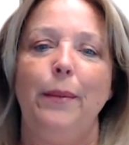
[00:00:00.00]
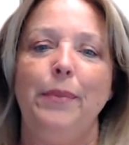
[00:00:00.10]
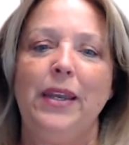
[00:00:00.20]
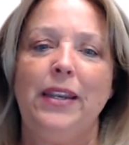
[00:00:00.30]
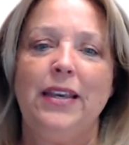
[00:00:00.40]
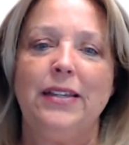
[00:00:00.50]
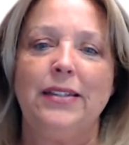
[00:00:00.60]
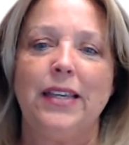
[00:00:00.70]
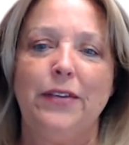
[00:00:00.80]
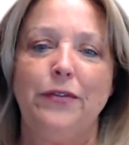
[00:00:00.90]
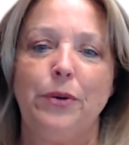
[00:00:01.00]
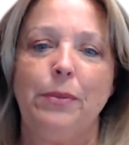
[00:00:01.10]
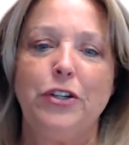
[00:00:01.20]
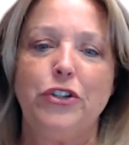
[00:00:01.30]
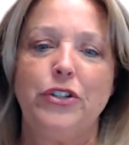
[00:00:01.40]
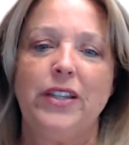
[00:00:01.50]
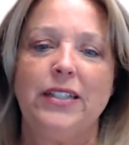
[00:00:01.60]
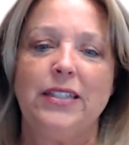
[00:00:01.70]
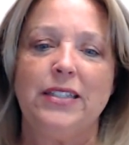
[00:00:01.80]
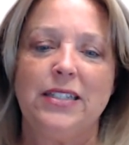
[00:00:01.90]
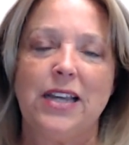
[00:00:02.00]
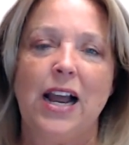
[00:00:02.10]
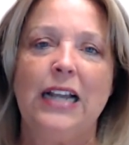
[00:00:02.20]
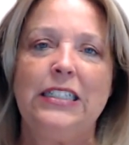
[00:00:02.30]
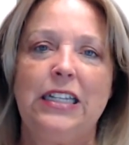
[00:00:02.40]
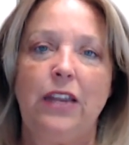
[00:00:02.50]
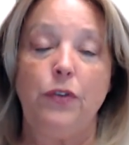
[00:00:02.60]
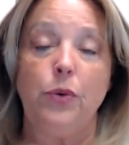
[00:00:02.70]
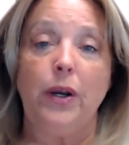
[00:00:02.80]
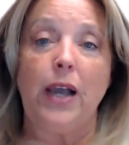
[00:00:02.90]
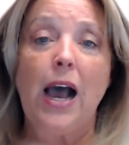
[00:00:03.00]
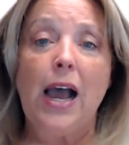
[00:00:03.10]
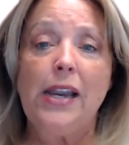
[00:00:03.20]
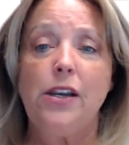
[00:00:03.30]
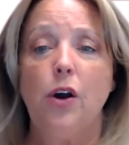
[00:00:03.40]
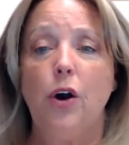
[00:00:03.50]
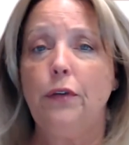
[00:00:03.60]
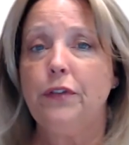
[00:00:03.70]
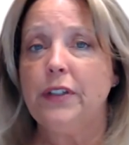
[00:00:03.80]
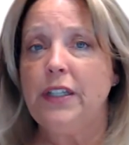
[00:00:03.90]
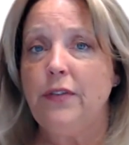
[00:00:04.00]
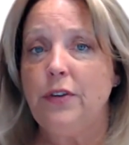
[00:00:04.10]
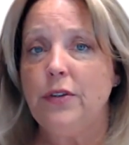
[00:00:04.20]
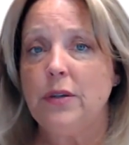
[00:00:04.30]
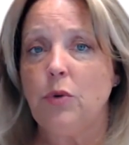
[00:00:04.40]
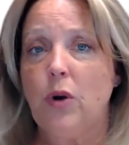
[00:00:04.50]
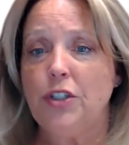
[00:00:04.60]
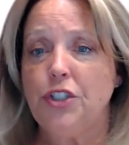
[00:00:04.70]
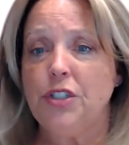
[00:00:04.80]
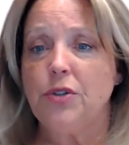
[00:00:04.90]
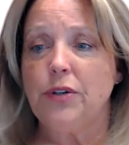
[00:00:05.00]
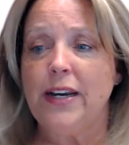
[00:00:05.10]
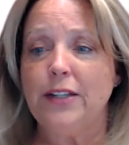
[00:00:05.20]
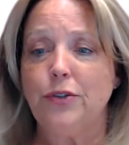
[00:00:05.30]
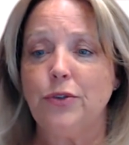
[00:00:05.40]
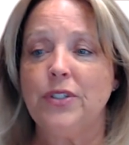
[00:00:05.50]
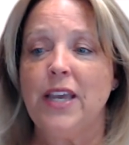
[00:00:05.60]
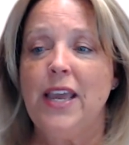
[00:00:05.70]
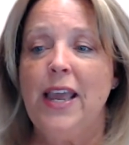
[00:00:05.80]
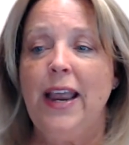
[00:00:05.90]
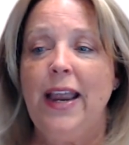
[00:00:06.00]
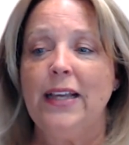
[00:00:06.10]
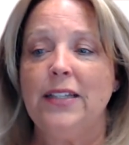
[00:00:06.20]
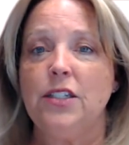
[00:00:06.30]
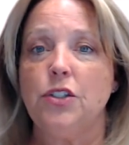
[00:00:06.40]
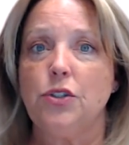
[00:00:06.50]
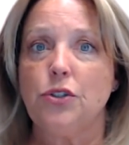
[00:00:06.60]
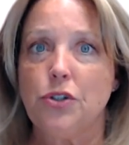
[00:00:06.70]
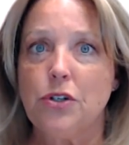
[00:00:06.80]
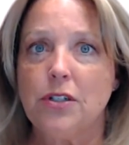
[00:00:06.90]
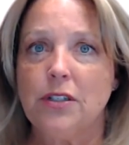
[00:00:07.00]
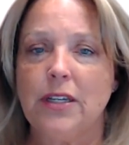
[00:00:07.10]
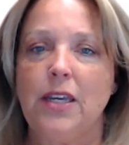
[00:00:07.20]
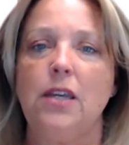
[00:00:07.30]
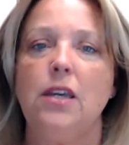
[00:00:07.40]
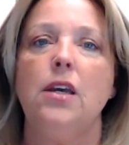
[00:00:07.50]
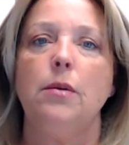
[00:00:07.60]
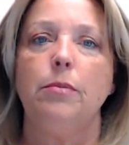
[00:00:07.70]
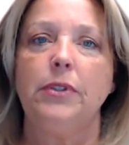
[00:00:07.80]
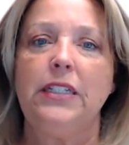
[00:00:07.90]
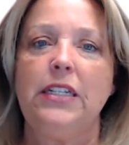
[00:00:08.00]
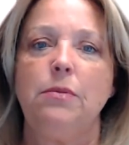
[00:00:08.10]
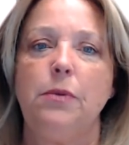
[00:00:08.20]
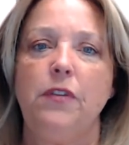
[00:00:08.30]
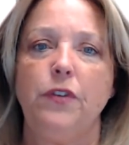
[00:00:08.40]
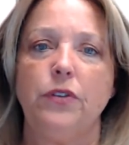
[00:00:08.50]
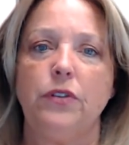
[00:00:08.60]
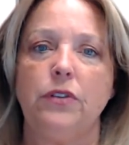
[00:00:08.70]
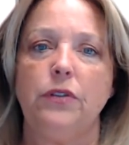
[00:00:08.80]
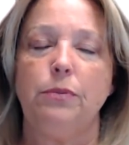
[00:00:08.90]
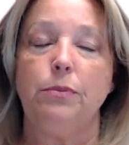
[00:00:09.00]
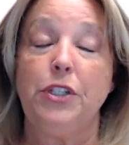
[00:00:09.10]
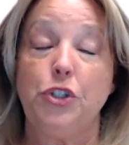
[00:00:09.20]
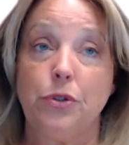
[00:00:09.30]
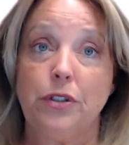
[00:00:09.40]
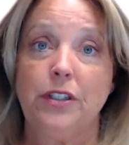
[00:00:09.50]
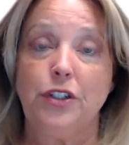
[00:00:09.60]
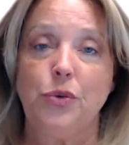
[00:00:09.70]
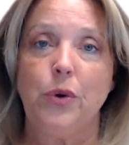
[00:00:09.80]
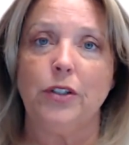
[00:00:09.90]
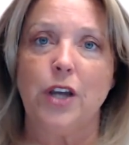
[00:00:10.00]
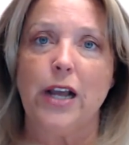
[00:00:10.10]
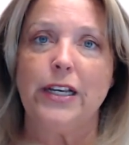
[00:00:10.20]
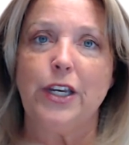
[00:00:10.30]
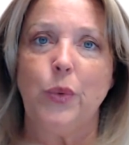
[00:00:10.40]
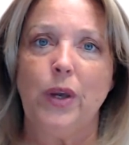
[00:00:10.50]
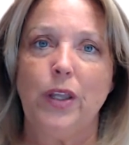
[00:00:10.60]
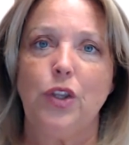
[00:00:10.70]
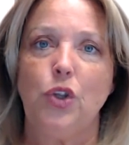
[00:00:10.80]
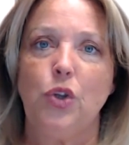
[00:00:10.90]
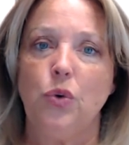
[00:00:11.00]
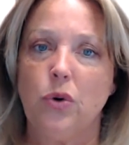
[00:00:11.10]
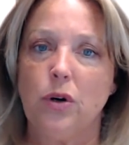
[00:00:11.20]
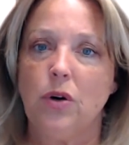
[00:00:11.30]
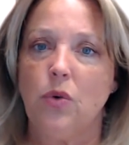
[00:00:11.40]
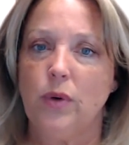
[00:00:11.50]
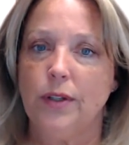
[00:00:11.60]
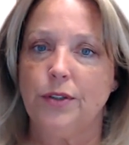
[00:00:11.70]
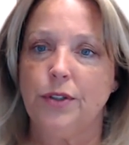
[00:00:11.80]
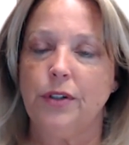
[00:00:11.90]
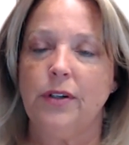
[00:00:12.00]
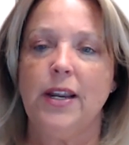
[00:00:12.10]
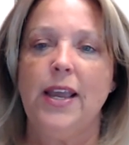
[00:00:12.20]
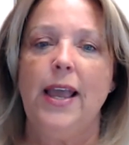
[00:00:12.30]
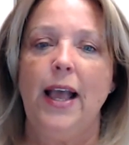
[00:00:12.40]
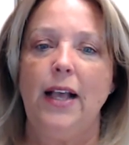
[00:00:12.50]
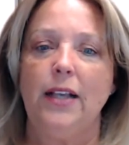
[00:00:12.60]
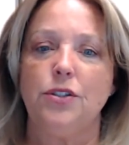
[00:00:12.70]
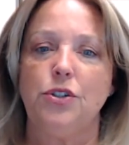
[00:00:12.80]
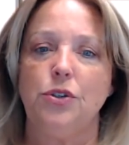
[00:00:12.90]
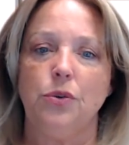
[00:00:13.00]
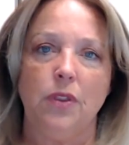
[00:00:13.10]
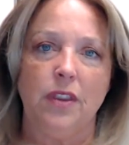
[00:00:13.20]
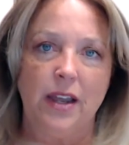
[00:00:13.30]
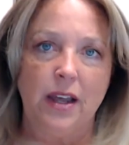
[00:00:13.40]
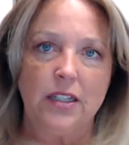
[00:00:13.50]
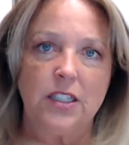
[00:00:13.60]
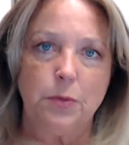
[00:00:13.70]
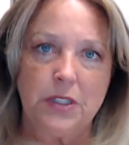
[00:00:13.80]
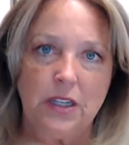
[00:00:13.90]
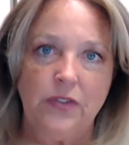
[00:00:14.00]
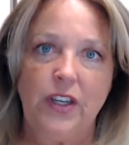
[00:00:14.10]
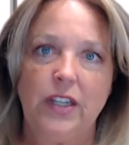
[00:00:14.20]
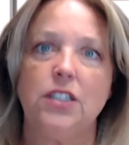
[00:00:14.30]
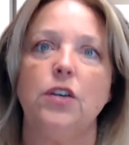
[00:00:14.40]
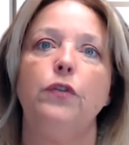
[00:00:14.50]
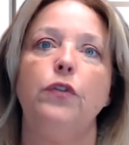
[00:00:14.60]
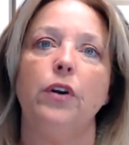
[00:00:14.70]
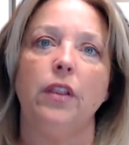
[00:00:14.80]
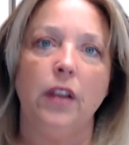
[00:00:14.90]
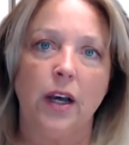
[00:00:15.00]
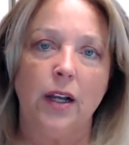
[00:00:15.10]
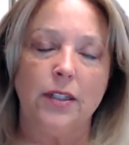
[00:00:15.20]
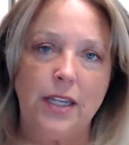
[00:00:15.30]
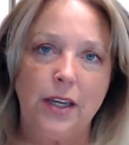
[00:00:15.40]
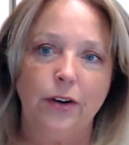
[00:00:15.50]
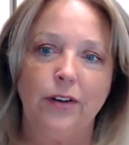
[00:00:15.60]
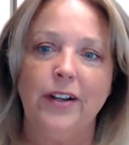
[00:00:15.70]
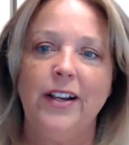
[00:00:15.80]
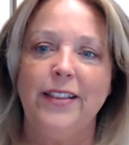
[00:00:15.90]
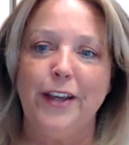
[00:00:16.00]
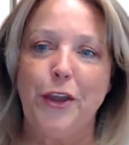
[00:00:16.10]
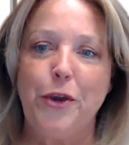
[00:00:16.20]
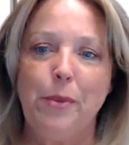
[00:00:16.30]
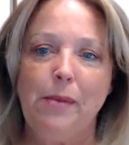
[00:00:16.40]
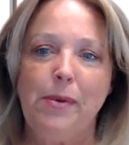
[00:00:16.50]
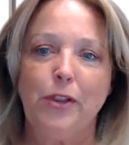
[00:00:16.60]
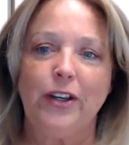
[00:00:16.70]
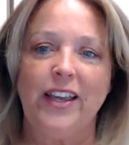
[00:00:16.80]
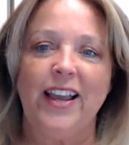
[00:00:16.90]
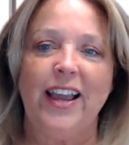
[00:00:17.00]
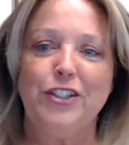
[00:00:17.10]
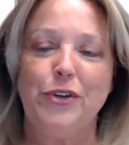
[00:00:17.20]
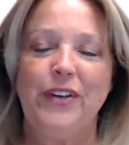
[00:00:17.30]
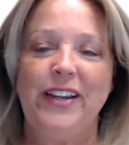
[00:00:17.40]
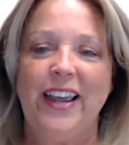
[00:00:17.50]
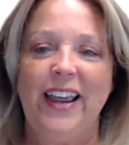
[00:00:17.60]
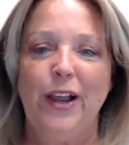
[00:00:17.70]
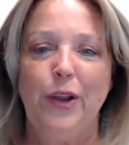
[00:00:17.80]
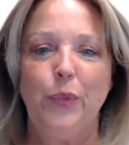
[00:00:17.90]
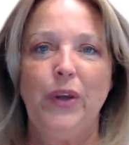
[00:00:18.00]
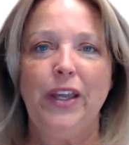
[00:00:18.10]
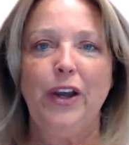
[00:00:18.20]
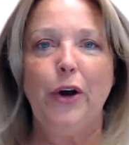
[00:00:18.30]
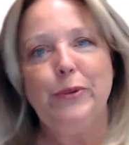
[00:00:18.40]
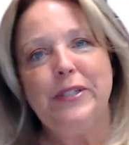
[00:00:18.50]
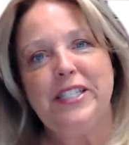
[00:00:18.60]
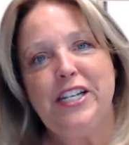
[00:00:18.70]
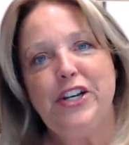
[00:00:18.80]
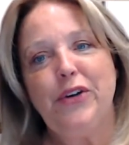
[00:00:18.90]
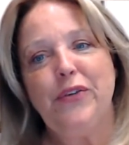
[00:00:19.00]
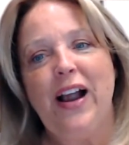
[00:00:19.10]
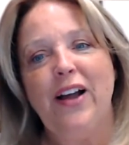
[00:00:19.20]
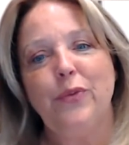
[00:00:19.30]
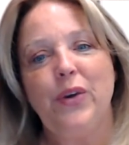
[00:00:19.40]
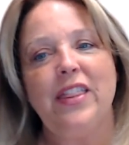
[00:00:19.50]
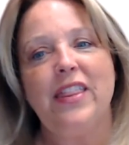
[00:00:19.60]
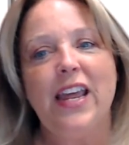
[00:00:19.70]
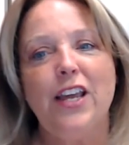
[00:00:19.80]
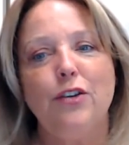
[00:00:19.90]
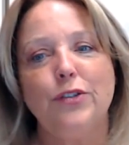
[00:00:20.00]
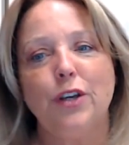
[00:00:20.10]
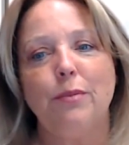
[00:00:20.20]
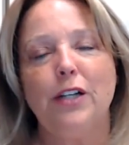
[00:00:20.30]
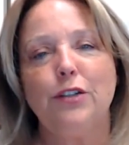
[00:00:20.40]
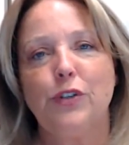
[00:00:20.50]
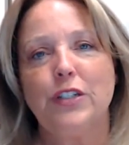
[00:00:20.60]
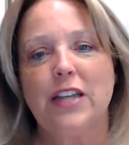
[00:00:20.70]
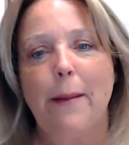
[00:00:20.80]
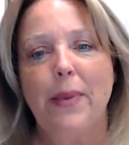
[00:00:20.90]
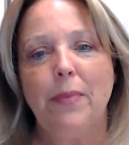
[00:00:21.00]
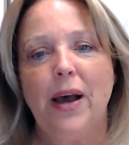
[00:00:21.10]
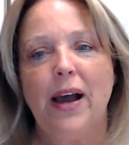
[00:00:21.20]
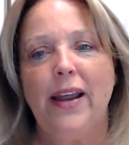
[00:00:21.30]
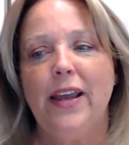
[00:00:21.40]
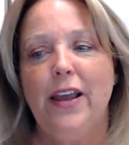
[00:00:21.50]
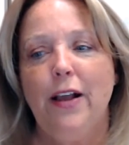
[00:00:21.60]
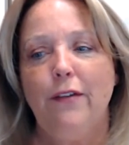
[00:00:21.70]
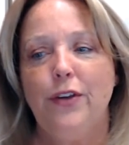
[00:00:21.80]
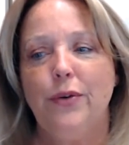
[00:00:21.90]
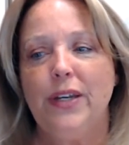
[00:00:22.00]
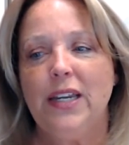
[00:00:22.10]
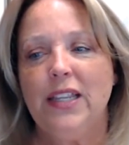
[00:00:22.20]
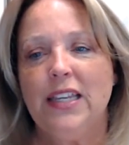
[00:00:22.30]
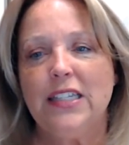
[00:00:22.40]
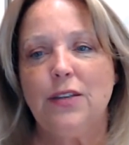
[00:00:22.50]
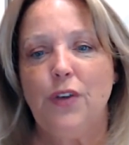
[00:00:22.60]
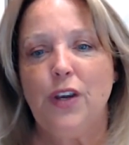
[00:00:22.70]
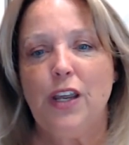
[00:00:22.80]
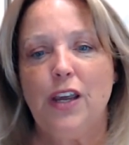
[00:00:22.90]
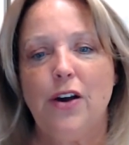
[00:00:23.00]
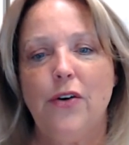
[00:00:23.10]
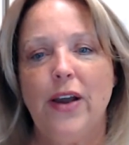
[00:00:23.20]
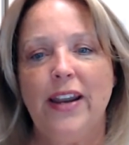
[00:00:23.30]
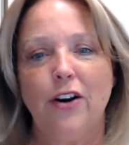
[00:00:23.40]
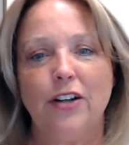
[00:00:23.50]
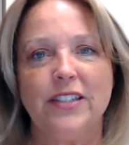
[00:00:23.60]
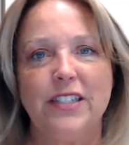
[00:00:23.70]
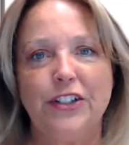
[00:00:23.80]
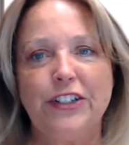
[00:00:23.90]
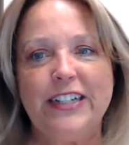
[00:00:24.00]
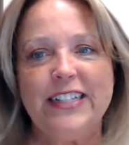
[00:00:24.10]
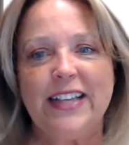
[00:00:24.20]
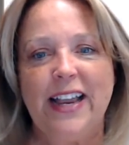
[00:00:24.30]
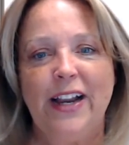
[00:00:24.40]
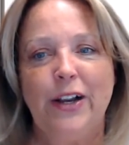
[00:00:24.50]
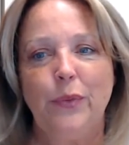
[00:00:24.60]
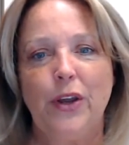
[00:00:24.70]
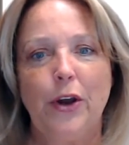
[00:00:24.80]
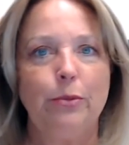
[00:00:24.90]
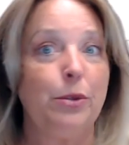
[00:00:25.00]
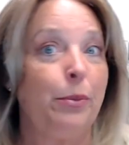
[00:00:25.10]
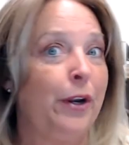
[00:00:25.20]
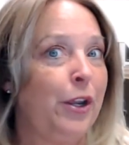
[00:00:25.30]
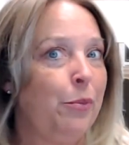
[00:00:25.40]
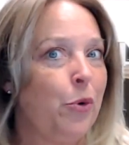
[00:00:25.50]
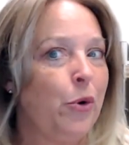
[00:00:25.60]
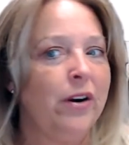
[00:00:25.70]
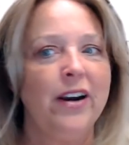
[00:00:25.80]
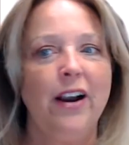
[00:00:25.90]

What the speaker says: It is information that is designed to give you a guide, hopefully give you some questions or answers, and certainly please be sure that you are talking with your realtor as to the specifics for the deal that you may be looking at doing. And we hope to see you around. We thank you so much for stopping by, viewing this video in our series, and we hope to bring you more